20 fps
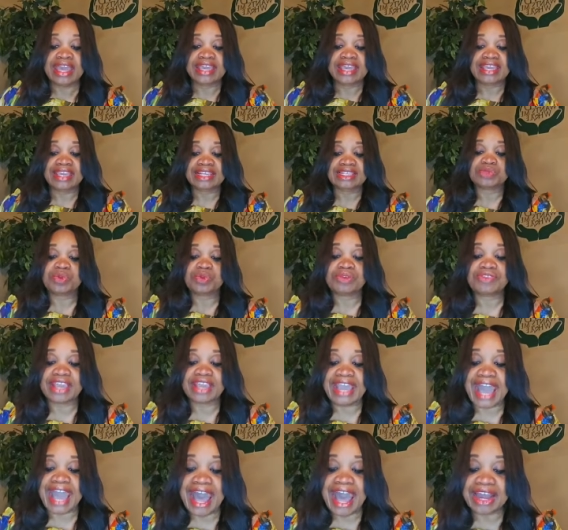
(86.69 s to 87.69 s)
is we've
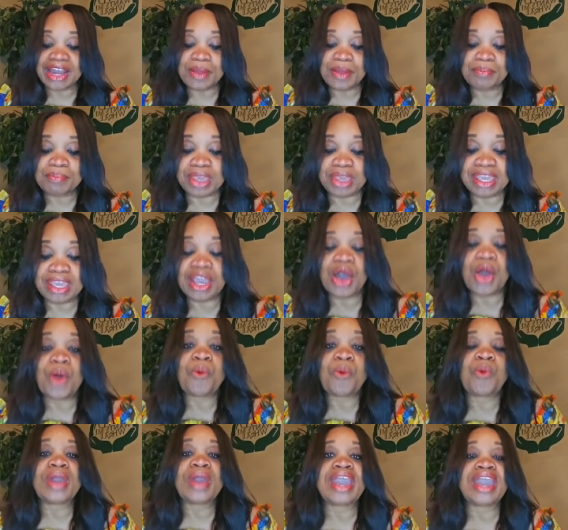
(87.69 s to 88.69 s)
got to be
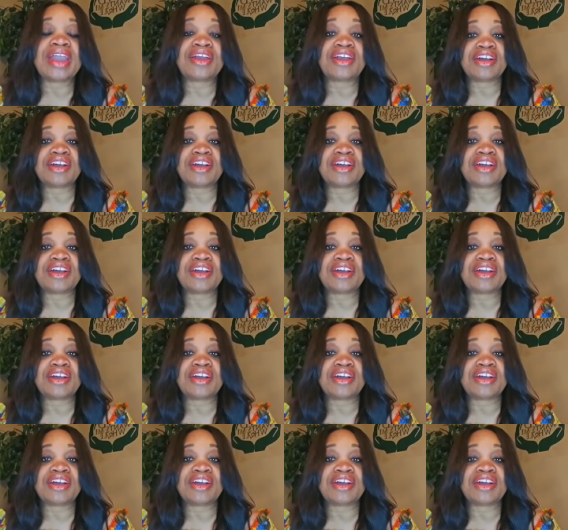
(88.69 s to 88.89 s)
aware